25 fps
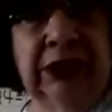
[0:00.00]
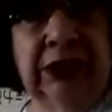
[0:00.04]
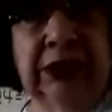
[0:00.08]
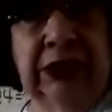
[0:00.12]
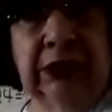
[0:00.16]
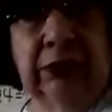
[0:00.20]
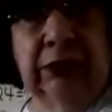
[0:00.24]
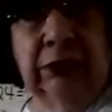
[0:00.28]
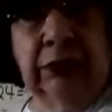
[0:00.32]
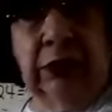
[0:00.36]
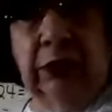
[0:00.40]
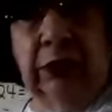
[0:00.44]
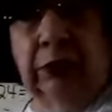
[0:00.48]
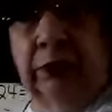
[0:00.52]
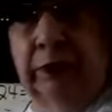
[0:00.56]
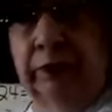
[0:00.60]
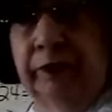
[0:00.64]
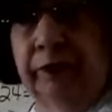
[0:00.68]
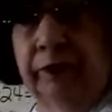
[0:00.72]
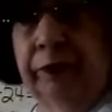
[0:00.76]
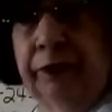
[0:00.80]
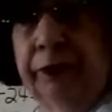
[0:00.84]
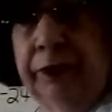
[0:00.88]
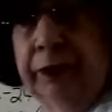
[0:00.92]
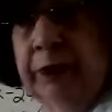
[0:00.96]
0.
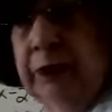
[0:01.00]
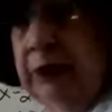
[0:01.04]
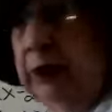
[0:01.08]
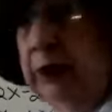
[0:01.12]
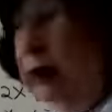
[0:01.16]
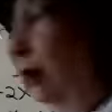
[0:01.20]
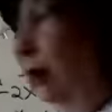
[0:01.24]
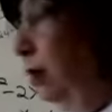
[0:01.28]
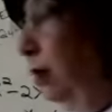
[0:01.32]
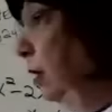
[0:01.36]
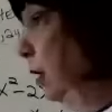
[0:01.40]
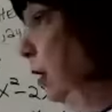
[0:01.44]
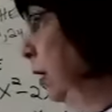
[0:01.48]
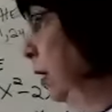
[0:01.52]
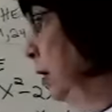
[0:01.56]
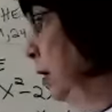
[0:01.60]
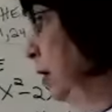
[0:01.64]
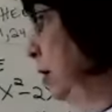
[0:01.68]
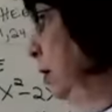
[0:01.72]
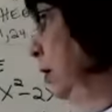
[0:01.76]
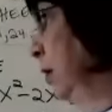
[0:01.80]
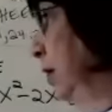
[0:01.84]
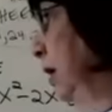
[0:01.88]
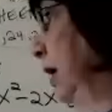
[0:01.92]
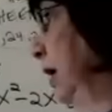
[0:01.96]

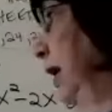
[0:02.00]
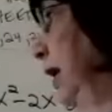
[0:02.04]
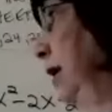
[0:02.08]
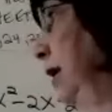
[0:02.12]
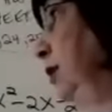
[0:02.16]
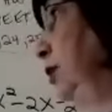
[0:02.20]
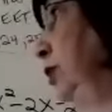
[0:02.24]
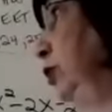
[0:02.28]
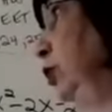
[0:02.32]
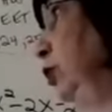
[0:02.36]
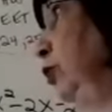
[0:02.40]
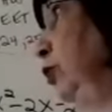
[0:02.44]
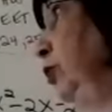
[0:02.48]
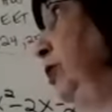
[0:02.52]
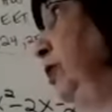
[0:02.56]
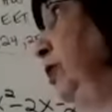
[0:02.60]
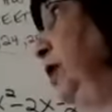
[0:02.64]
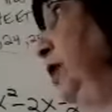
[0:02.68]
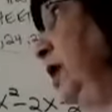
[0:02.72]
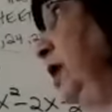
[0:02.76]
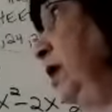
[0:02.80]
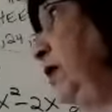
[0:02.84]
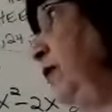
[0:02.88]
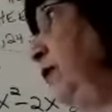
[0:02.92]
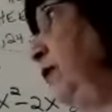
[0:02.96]
Okay, so
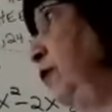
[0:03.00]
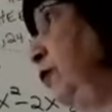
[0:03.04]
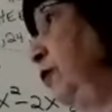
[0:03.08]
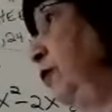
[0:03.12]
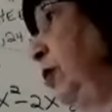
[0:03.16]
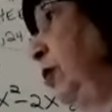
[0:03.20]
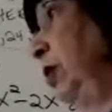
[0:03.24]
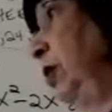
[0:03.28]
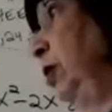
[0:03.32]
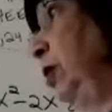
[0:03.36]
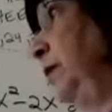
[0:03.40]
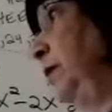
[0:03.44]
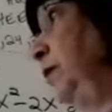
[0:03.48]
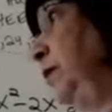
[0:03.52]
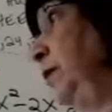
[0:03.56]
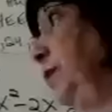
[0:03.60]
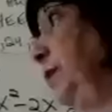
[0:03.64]
therefore,